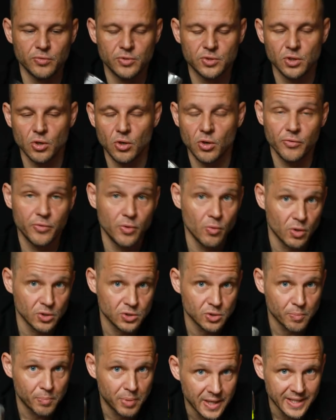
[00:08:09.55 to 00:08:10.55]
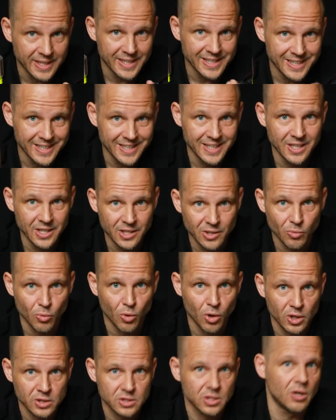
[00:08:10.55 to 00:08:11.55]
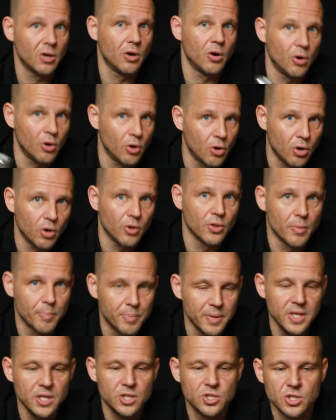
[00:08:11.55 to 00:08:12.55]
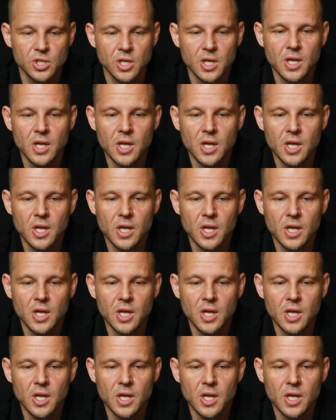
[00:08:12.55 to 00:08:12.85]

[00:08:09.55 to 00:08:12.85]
So if you want to play in the water or on the beach,